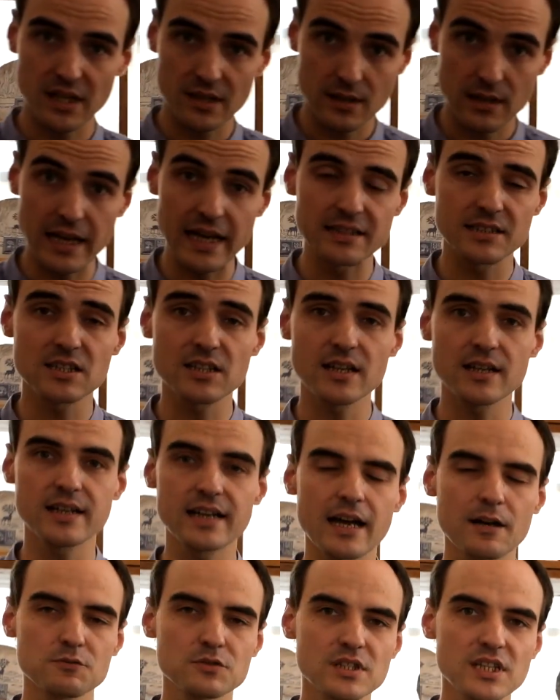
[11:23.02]
Lancang
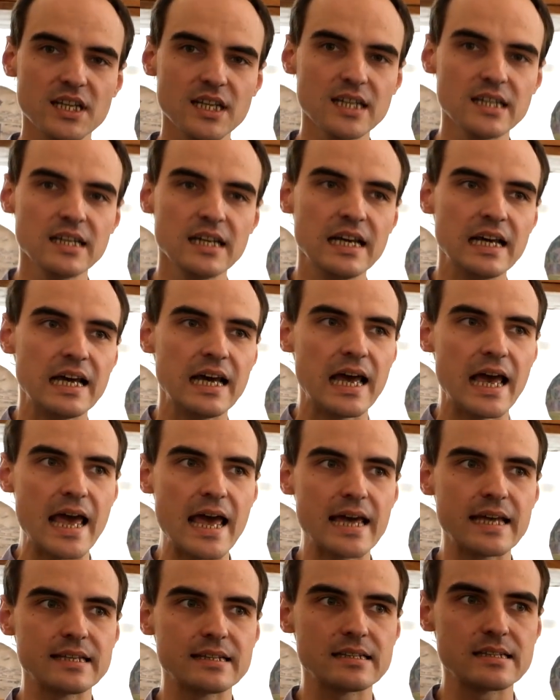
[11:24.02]
County,
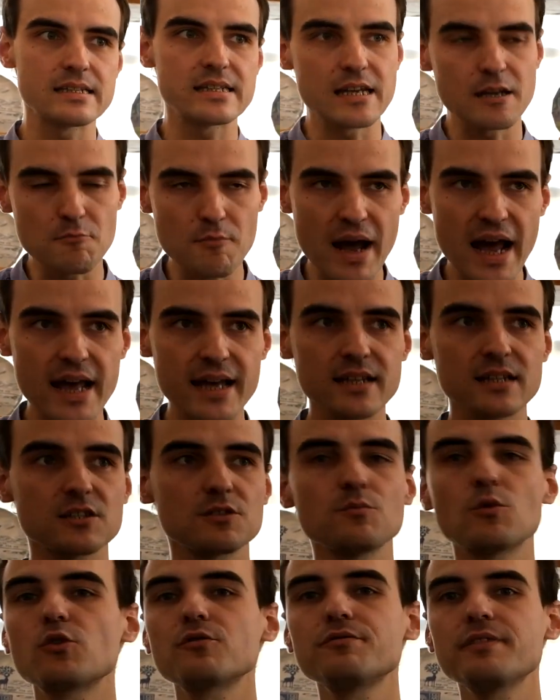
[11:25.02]
and Jingmai
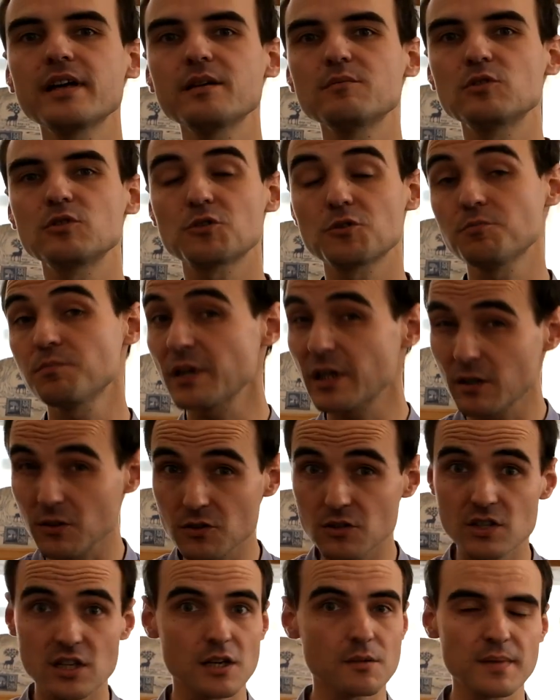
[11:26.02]
is more famous
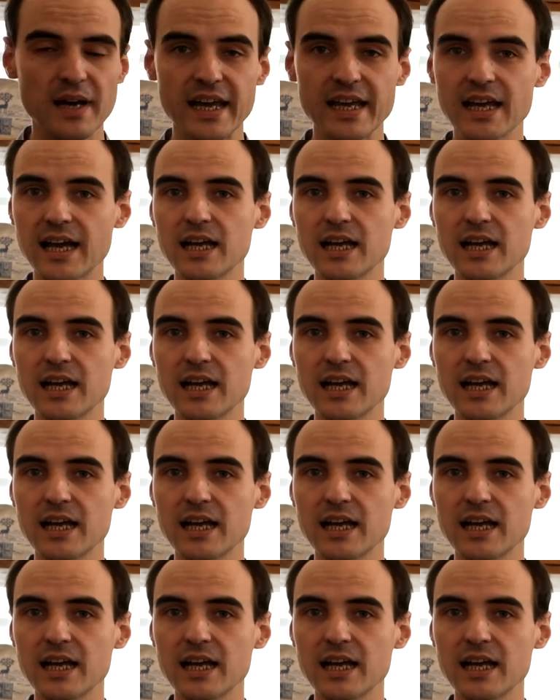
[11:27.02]
because Jingmai